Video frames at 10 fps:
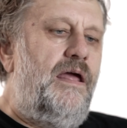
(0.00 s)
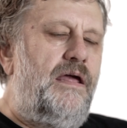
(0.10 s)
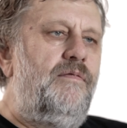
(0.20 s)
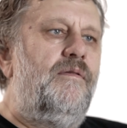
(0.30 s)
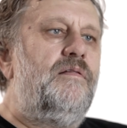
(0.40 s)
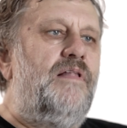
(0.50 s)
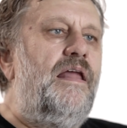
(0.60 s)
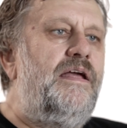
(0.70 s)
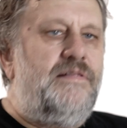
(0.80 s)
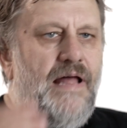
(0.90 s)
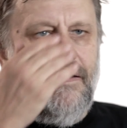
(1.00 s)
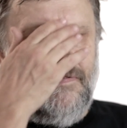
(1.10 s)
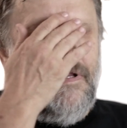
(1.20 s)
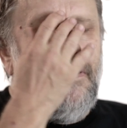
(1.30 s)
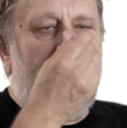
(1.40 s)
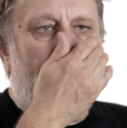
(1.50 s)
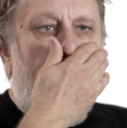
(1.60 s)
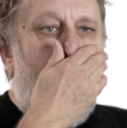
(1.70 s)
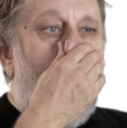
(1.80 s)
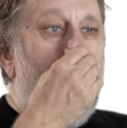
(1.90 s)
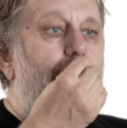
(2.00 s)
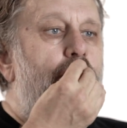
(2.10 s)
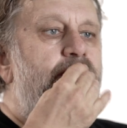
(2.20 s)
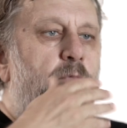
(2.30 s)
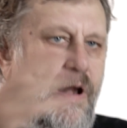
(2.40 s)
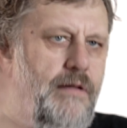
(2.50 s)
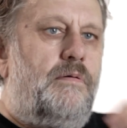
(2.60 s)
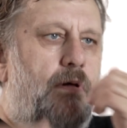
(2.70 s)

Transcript: in the late 90s, when